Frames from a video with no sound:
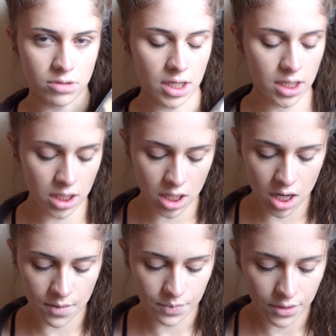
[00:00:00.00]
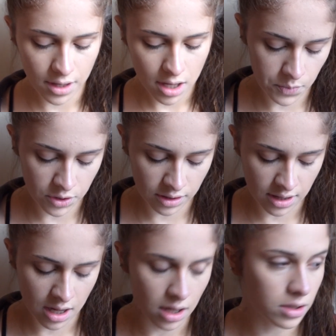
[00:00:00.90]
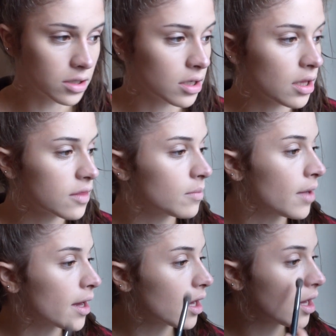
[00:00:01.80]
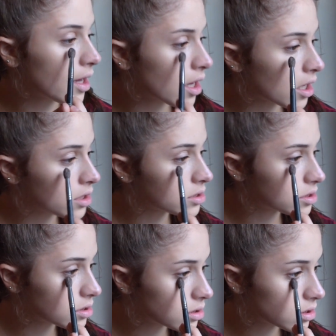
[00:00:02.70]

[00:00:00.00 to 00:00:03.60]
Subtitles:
right here. Putting that underneath my eyes.